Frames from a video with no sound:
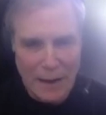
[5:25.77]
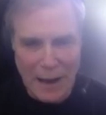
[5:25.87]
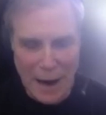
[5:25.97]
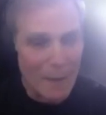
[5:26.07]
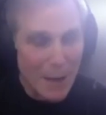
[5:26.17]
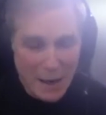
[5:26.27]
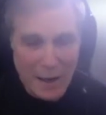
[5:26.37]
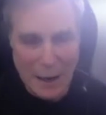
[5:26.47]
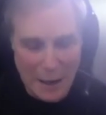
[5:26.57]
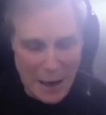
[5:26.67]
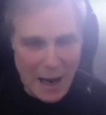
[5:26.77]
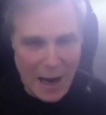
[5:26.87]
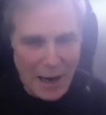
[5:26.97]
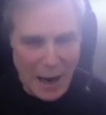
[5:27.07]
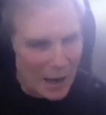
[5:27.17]
And I'm that kind of
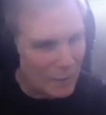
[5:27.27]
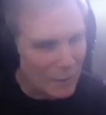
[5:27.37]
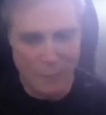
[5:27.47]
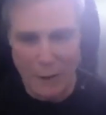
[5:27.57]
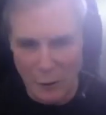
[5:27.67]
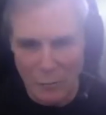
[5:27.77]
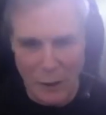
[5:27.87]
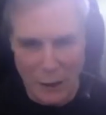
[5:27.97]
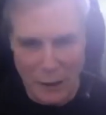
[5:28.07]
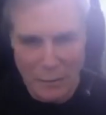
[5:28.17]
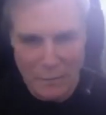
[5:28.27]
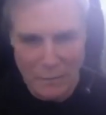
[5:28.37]
guy. And I took my own money.